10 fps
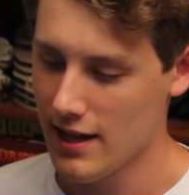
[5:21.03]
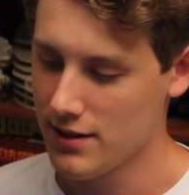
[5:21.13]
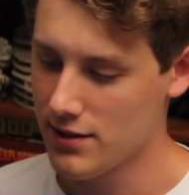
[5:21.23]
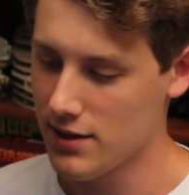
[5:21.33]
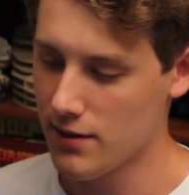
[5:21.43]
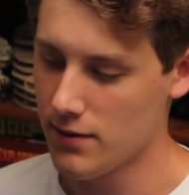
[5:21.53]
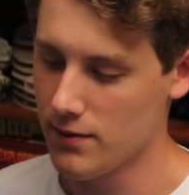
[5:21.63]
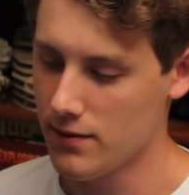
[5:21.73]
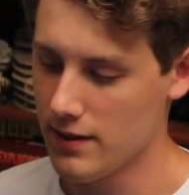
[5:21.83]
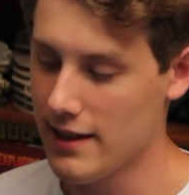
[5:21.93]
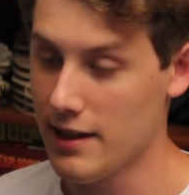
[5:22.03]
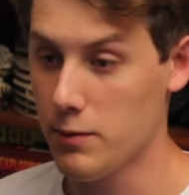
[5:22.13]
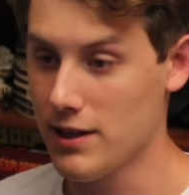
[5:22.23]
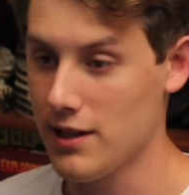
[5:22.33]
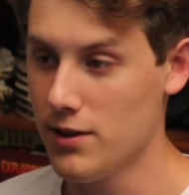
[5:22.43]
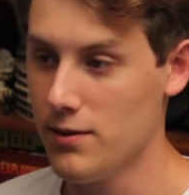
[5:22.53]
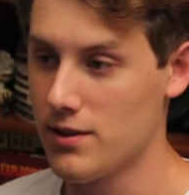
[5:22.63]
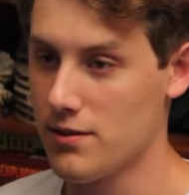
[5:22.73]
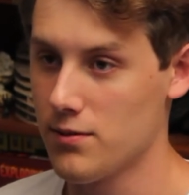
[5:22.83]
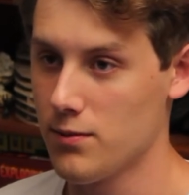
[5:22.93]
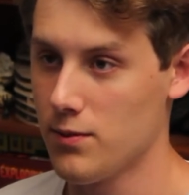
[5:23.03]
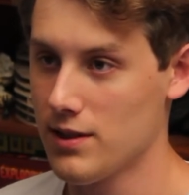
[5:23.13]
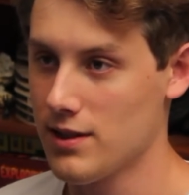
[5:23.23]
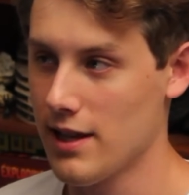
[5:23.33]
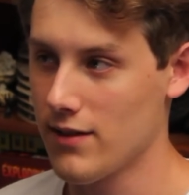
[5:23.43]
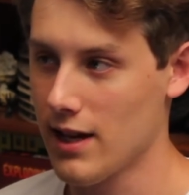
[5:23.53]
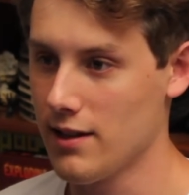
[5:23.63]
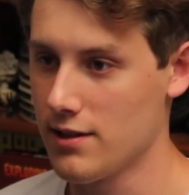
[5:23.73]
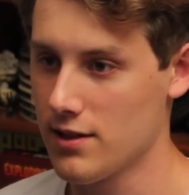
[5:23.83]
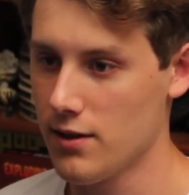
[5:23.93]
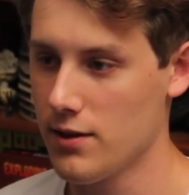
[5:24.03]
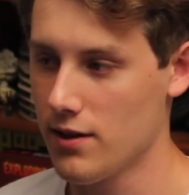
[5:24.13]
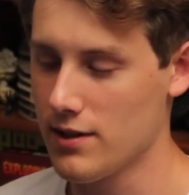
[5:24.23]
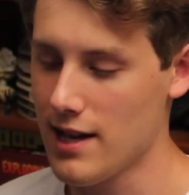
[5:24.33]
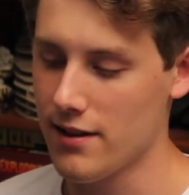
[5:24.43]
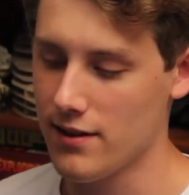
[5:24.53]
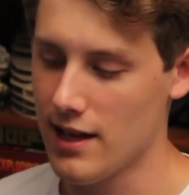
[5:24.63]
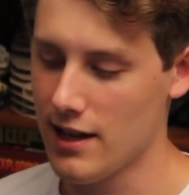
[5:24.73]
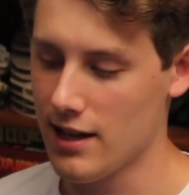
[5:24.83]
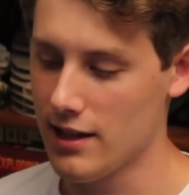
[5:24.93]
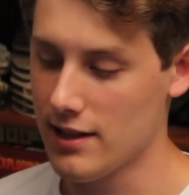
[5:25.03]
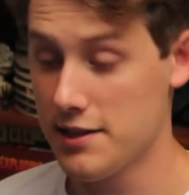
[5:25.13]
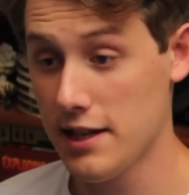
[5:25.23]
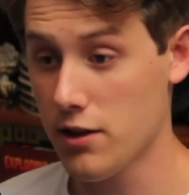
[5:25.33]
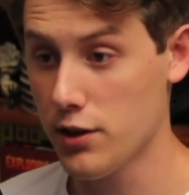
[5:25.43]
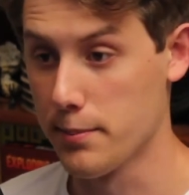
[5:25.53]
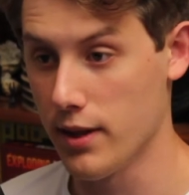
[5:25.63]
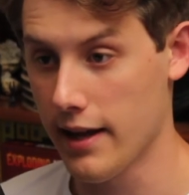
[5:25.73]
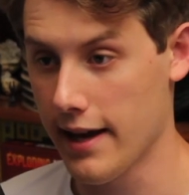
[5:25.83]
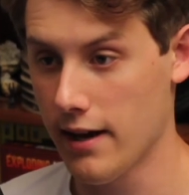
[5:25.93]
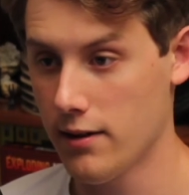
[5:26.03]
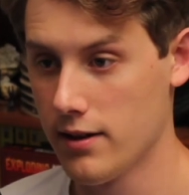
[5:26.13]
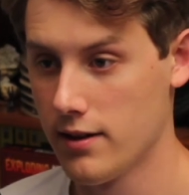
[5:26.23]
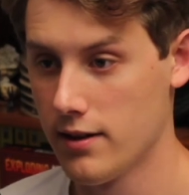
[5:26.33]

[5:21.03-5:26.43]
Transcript: So, and then what they do is once they've kind of slowed it all down, they take all your blood out,